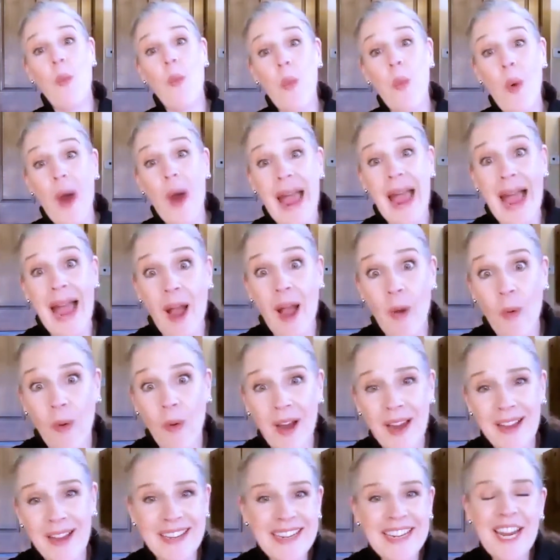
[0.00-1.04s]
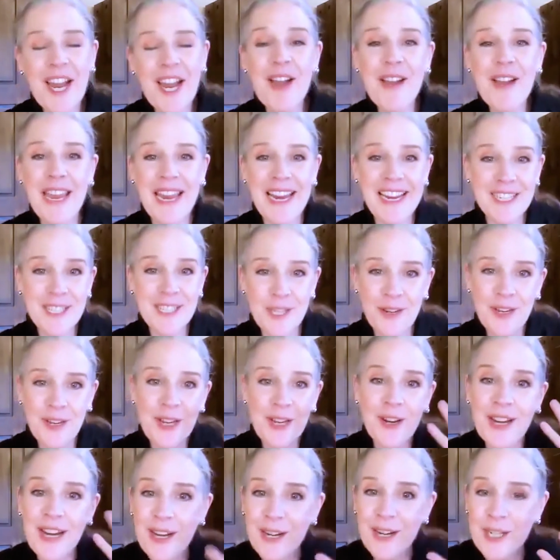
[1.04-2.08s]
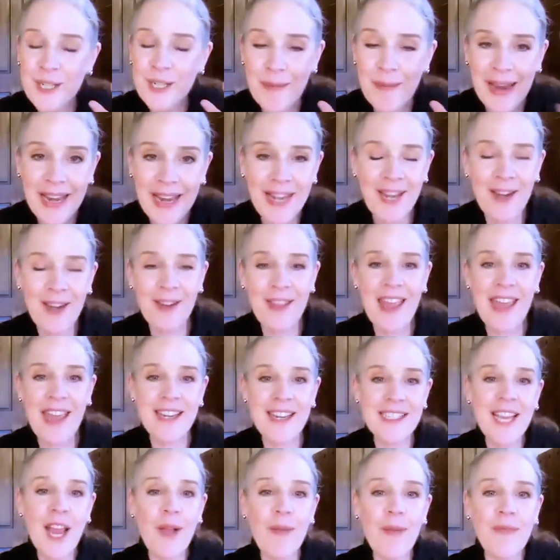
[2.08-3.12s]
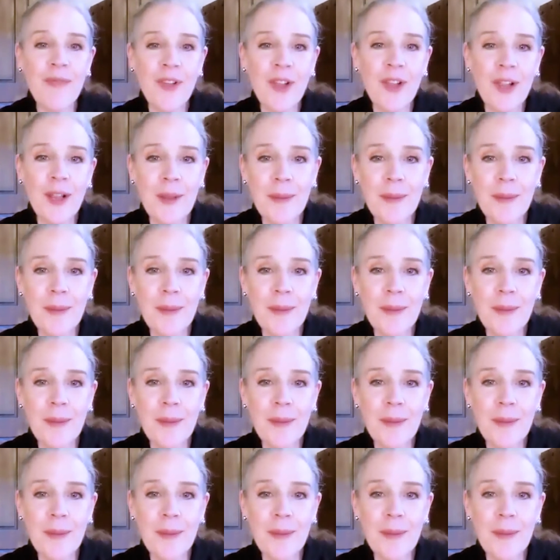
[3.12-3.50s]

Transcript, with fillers: Wow. Okay. So your ears might hear that as helpful.